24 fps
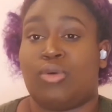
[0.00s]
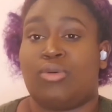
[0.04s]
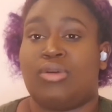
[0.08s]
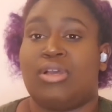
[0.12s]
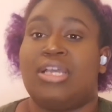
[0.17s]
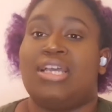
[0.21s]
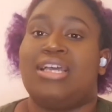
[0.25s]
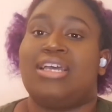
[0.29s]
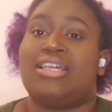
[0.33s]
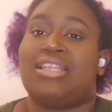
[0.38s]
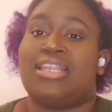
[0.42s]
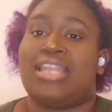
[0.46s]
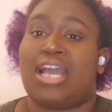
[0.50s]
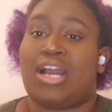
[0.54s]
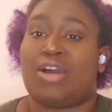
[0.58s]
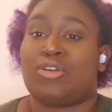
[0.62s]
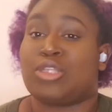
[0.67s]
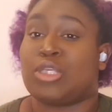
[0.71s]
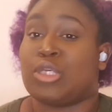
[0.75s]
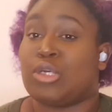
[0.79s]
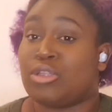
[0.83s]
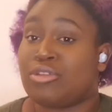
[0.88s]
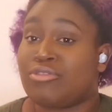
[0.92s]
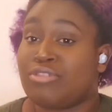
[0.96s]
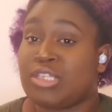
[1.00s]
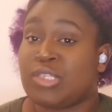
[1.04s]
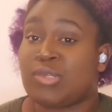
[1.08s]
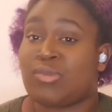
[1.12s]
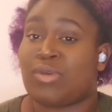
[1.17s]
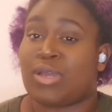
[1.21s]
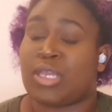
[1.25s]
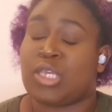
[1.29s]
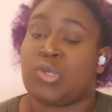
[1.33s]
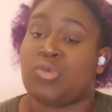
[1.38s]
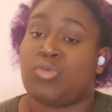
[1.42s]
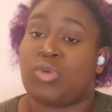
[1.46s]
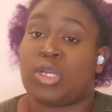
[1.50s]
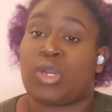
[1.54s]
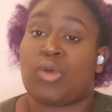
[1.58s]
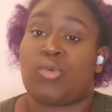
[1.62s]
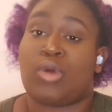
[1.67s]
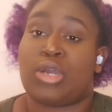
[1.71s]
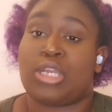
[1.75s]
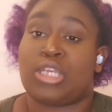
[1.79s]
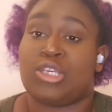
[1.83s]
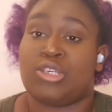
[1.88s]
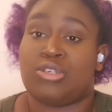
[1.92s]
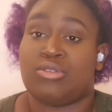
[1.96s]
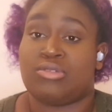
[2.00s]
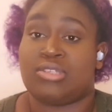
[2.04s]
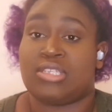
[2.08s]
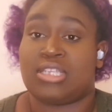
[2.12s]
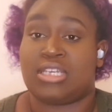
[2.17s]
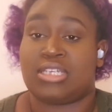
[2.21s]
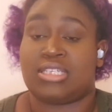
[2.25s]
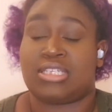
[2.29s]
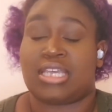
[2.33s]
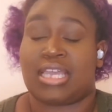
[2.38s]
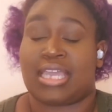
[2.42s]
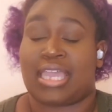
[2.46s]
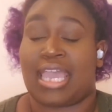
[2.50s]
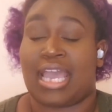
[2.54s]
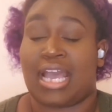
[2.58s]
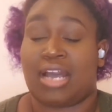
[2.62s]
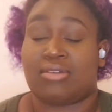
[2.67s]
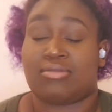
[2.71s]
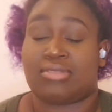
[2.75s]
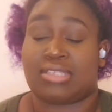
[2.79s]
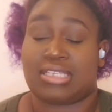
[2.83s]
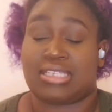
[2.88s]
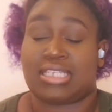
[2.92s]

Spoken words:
Now, the only reason why you wouldn't want to use this type